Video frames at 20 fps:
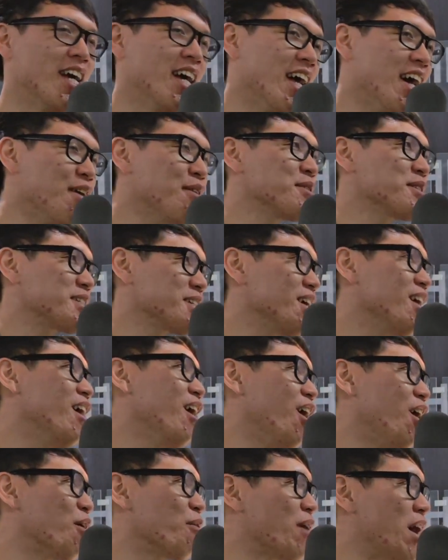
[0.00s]
that was
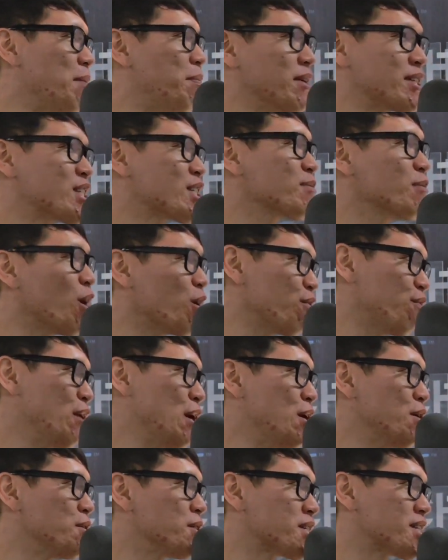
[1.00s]
all right, but
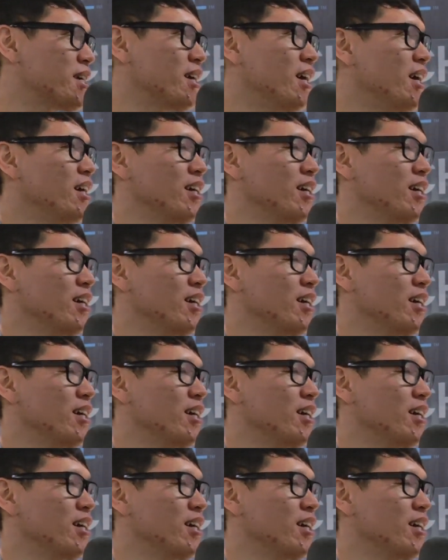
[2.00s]
smartphones,